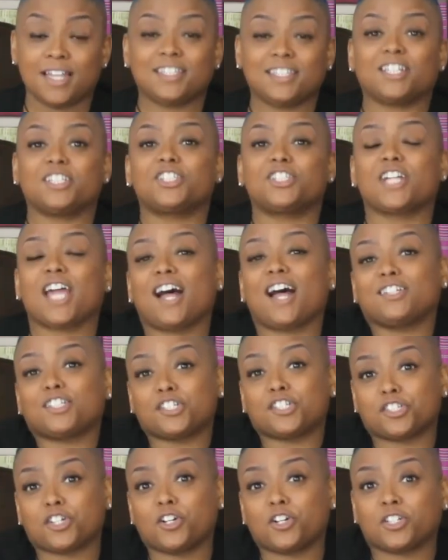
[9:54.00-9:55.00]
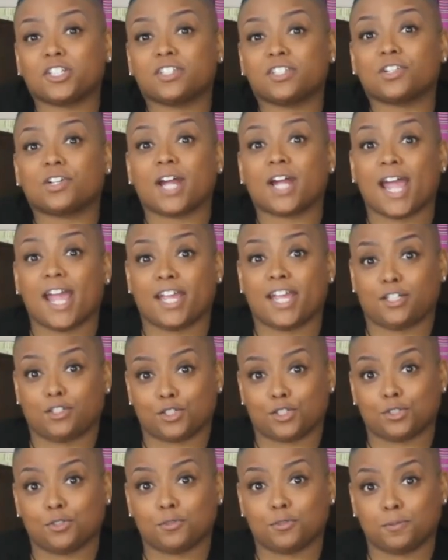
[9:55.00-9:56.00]
Their child just turned into an
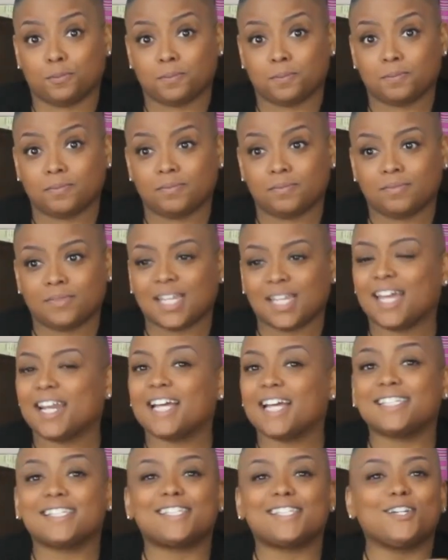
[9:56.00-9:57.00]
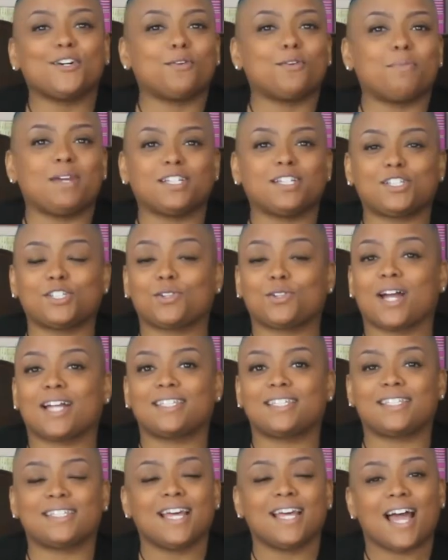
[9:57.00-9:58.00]
angel. And I still make sure
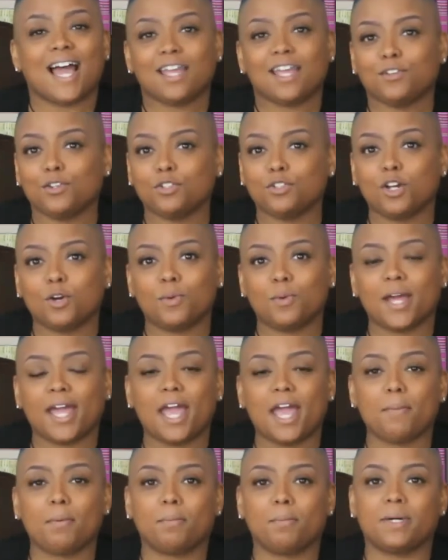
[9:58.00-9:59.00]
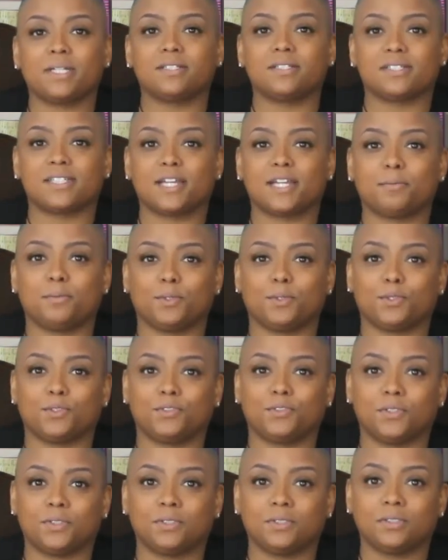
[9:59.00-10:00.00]
I, you know what, Happy Mother's Day,
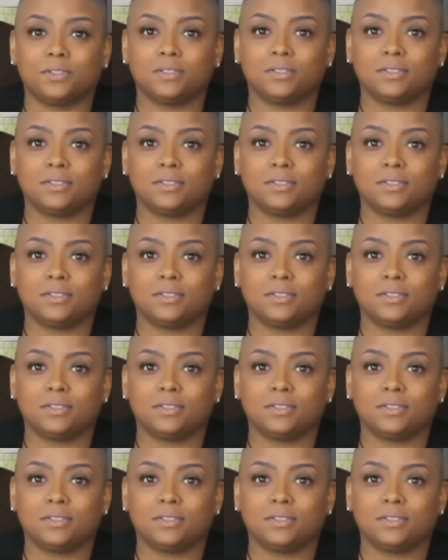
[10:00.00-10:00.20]
beautiful.